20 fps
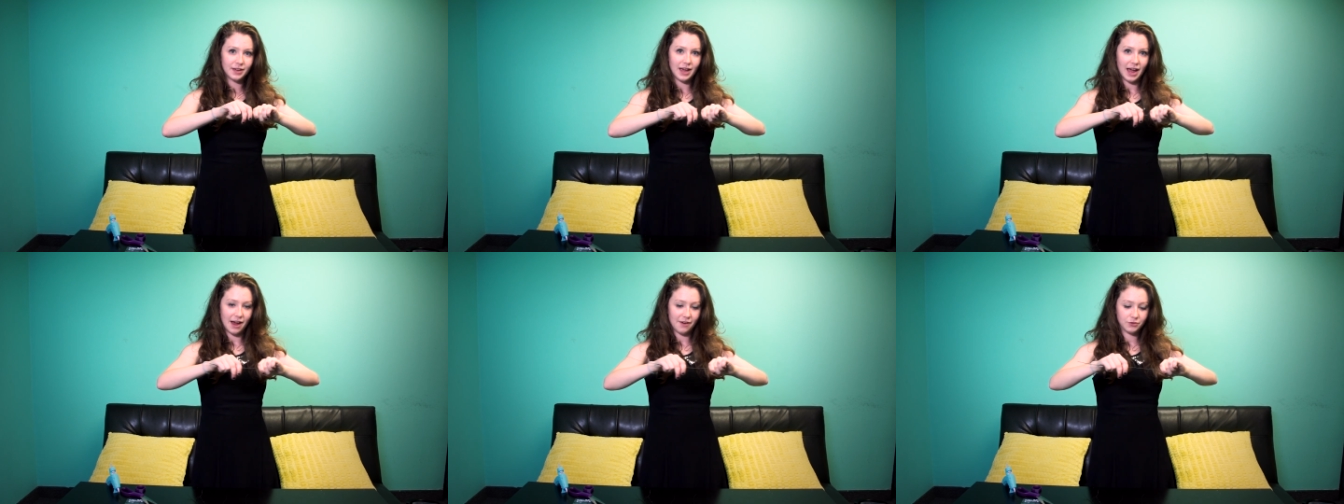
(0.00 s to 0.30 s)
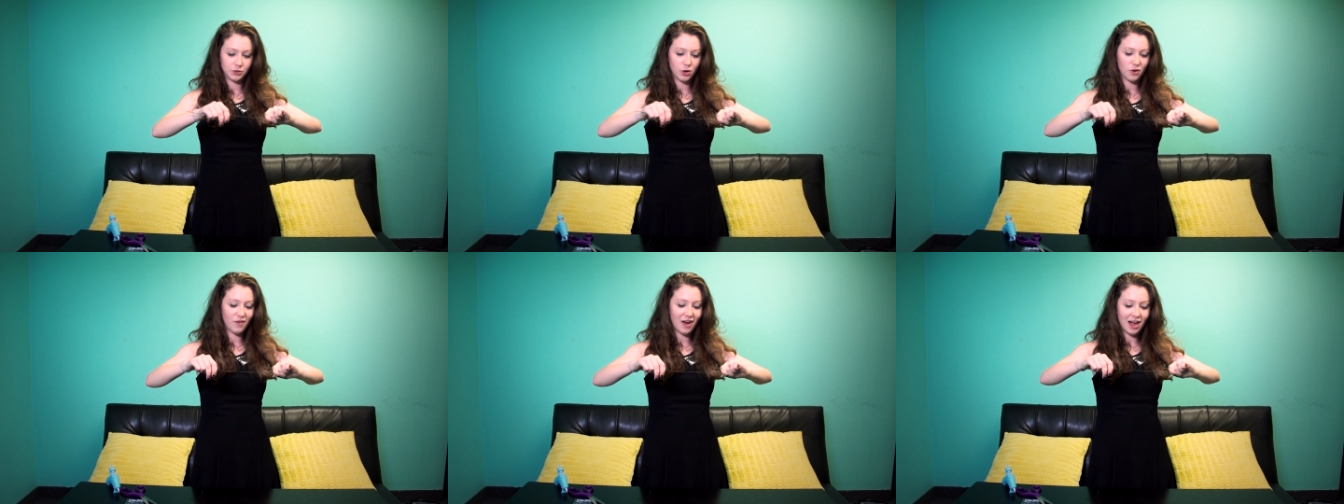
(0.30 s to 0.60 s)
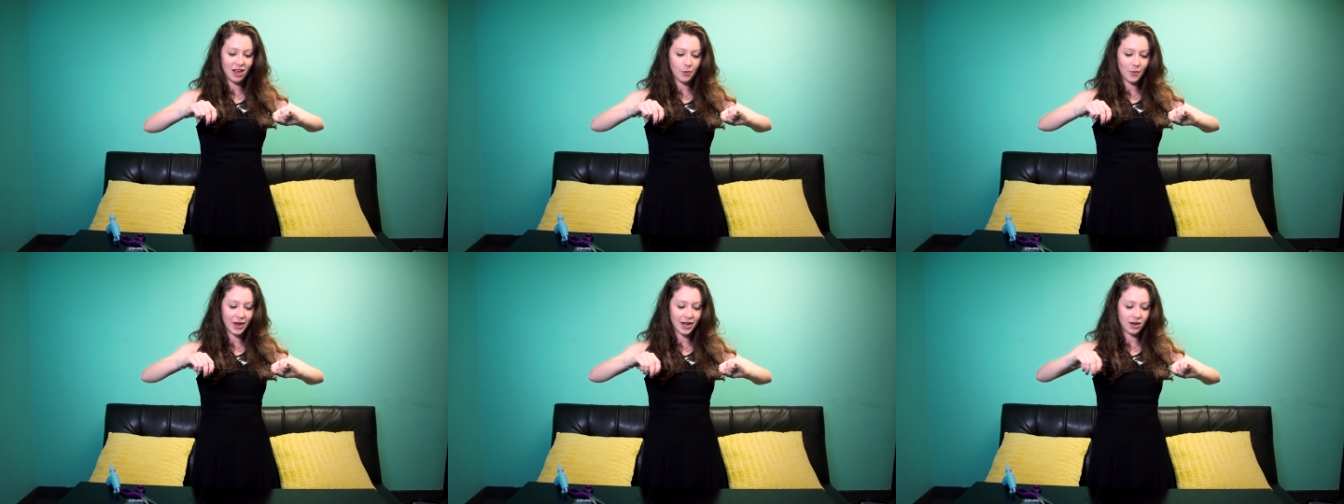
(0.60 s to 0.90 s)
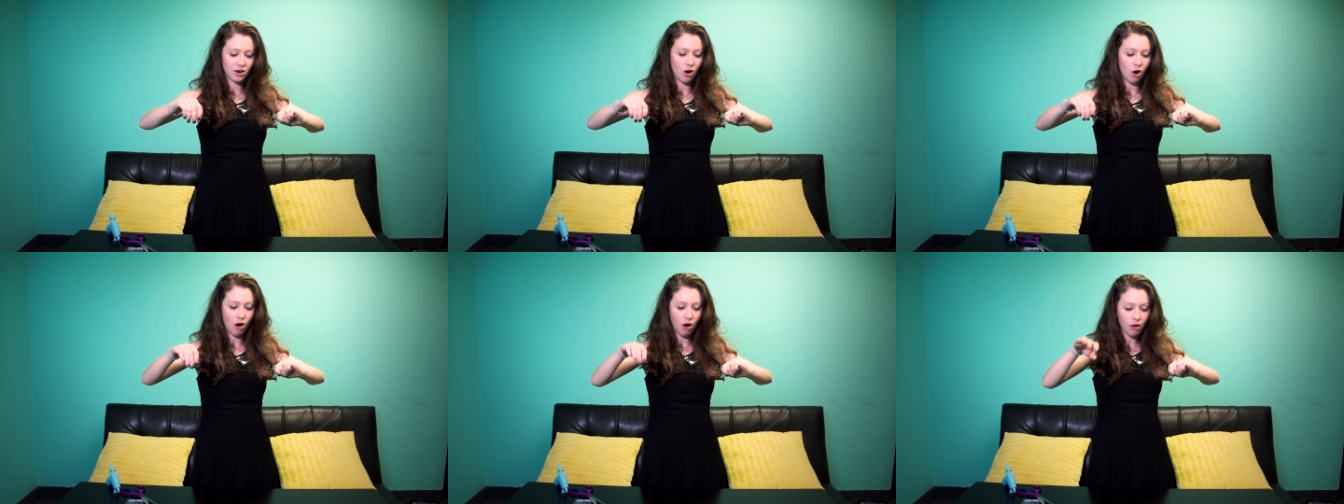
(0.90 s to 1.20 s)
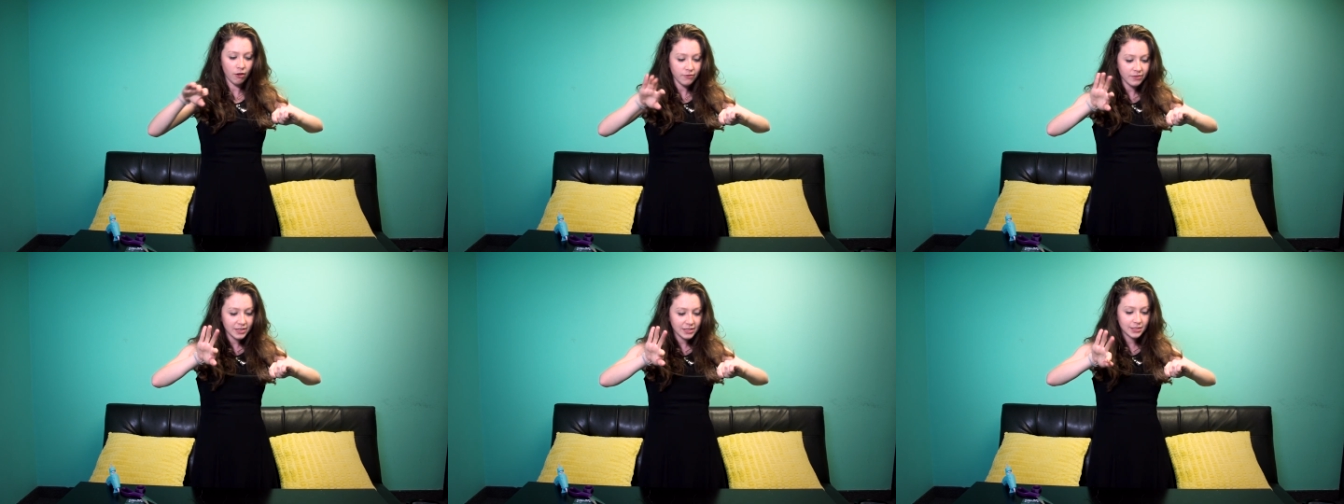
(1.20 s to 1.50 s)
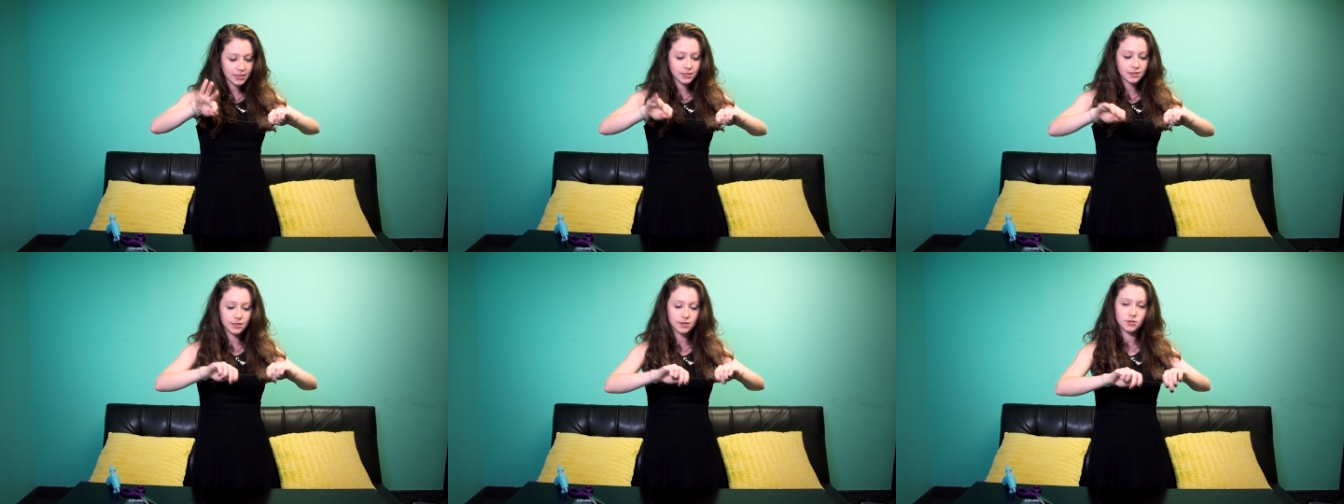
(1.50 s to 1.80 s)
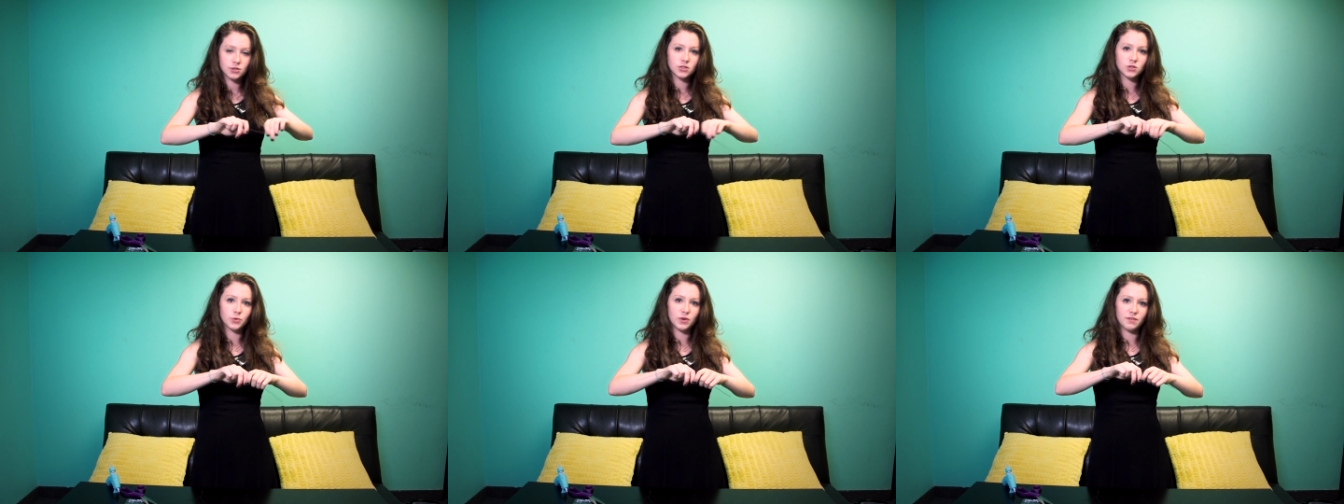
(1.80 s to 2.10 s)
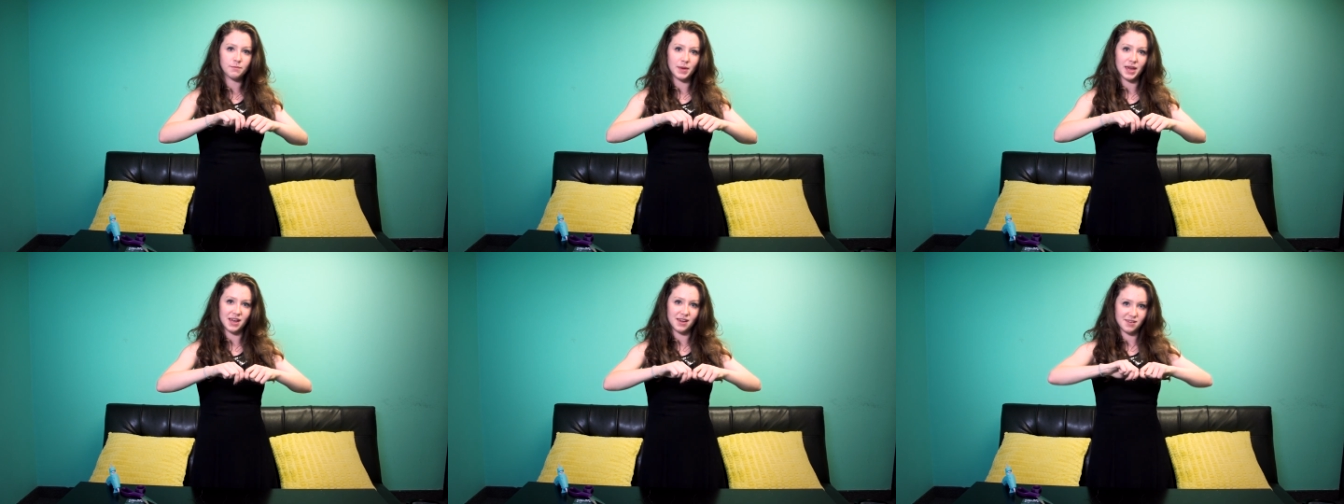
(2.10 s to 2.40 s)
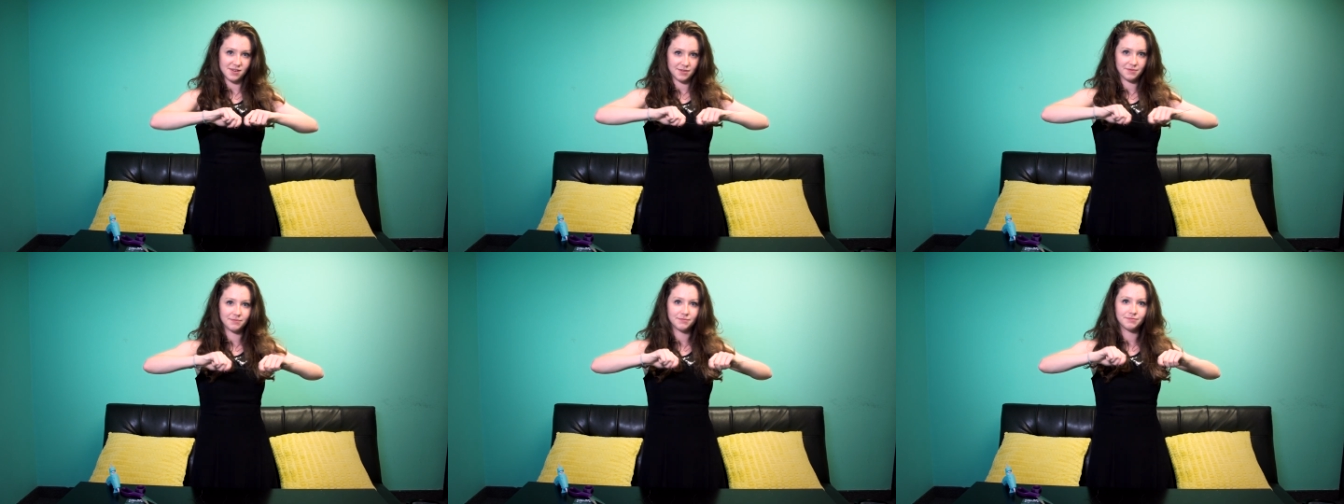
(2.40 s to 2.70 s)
after evaluating all these decisions we've made.